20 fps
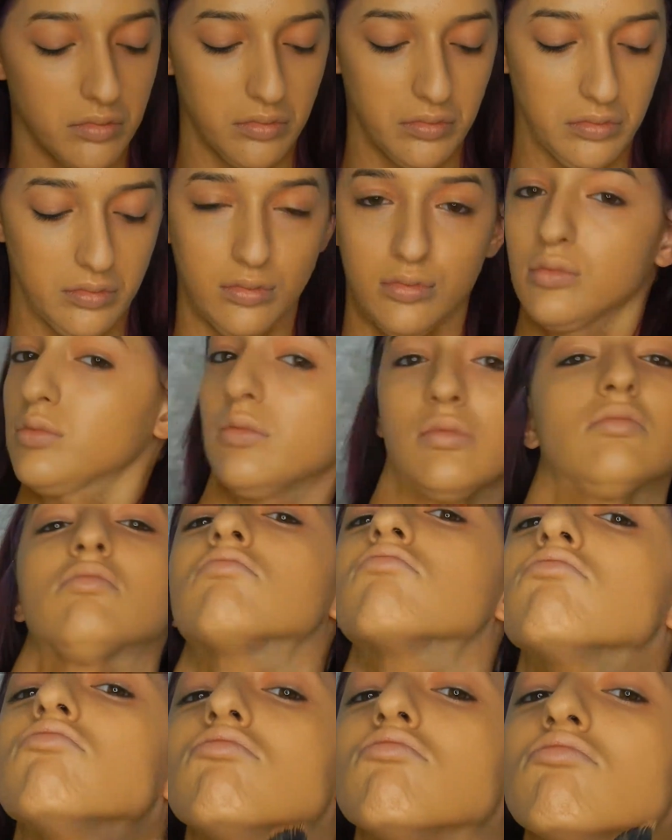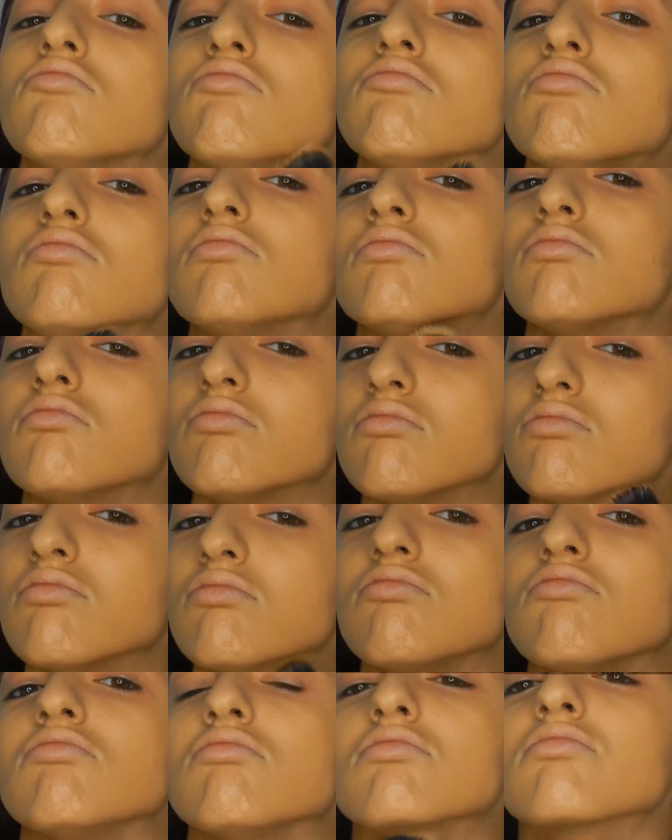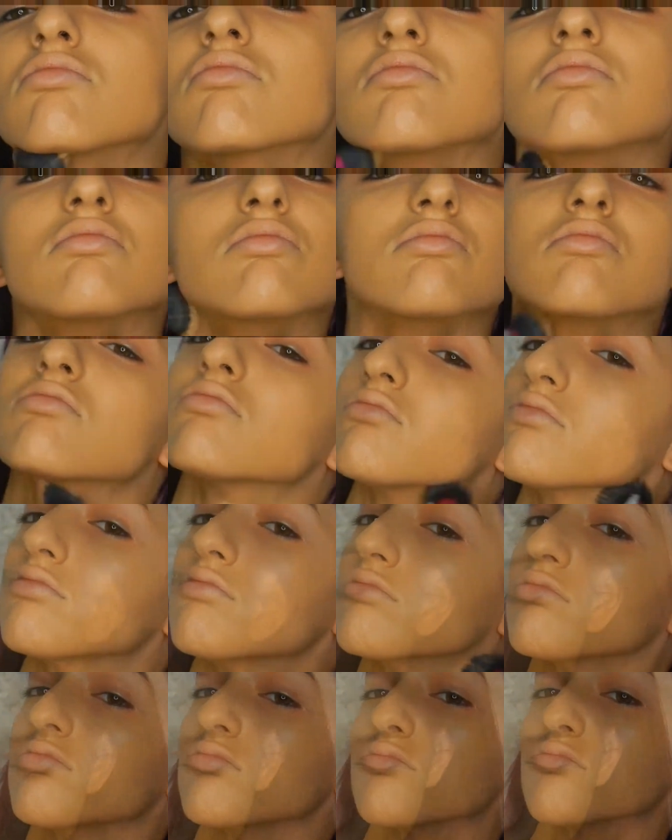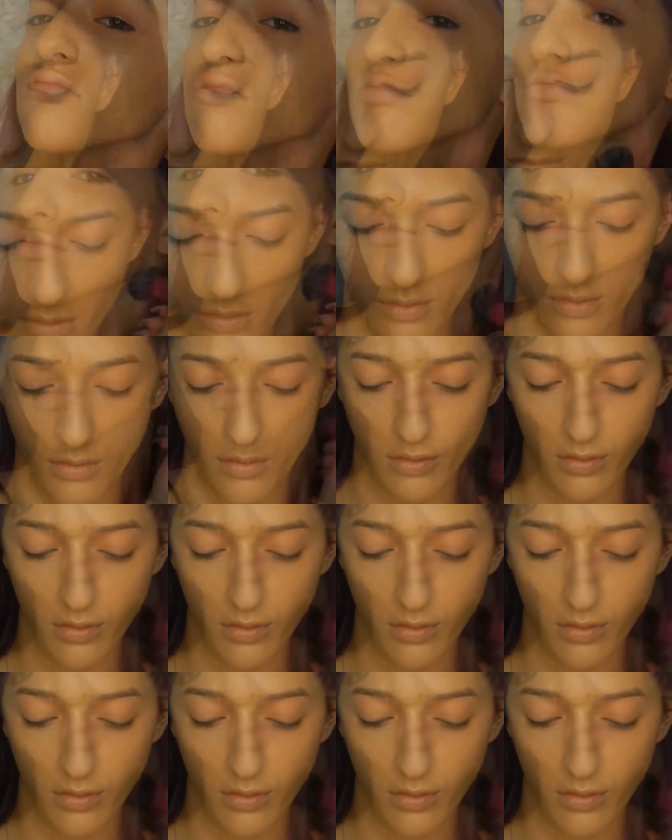Always make sure you get your ears or down your neck. Right now I'm wearing a self-tanner, so